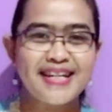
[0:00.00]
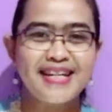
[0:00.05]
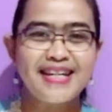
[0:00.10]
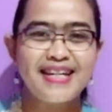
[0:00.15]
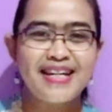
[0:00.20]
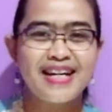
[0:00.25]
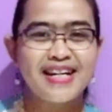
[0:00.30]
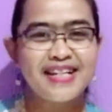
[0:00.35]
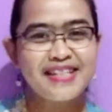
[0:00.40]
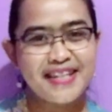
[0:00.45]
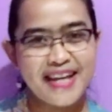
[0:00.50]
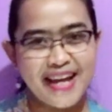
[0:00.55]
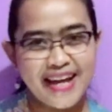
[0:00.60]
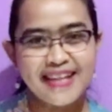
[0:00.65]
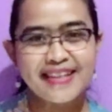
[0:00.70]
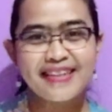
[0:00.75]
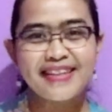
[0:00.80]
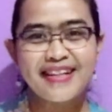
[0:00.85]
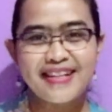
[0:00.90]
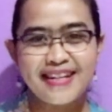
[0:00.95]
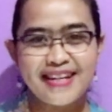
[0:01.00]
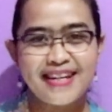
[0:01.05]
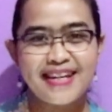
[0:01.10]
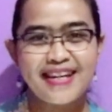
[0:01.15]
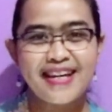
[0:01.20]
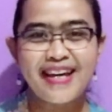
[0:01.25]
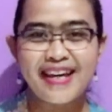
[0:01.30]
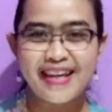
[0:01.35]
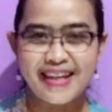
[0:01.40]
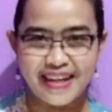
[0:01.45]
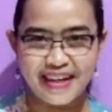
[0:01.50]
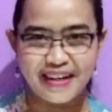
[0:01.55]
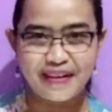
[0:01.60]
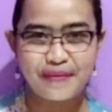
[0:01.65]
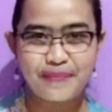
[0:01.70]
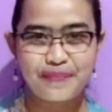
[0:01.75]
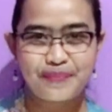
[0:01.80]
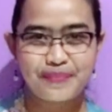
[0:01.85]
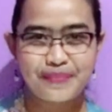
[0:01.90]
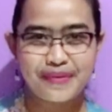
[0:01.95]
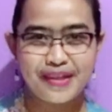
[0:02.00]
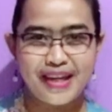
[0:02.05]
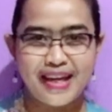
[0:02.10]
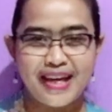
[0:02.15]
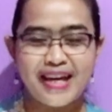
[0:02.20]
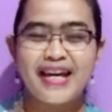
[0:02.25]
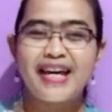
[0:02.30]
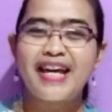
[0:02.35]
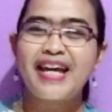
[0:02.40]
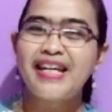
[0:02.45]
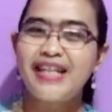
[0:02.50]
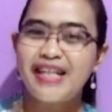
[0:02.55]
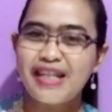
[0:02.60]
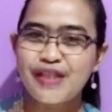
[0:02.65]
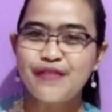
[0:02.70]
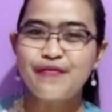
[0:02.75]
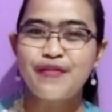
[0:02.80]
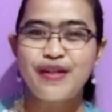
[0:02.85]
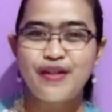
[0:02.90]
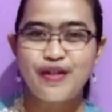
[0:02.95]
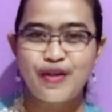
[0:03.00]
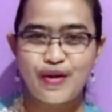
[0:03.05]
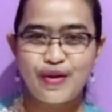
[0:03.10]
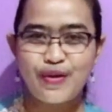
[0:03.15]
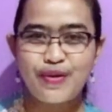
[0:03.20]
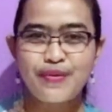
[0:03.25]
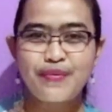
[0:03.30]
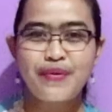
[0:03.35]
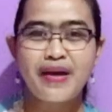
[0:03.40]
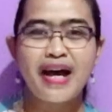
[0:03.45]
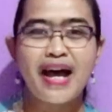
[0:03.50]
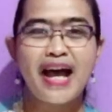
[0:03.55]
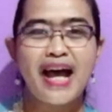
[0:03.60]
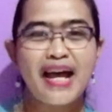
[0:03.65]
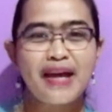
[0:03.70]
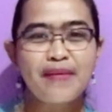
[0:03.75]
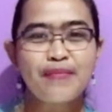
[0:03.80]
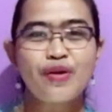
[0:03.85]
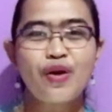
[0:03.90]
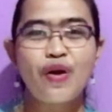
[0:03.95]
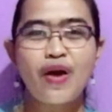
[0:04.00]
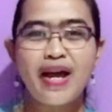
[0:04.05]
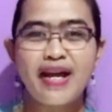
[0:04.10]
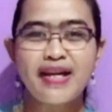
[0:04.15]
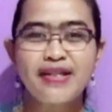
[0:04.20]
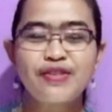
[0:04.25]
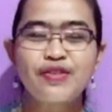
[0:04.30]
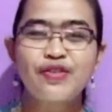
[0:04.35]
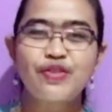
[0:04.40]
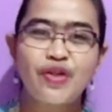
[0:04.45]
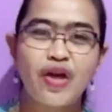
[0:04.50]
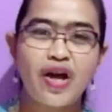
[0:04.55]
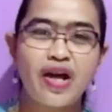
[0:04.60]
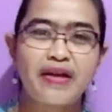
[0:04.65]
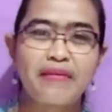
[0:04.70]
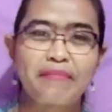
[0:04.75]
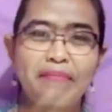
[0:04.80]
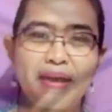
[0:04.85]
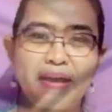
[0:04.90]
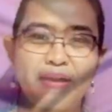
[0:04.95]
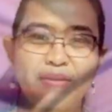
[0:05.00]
Sri.Jayantini here. In this video, I'm going to talk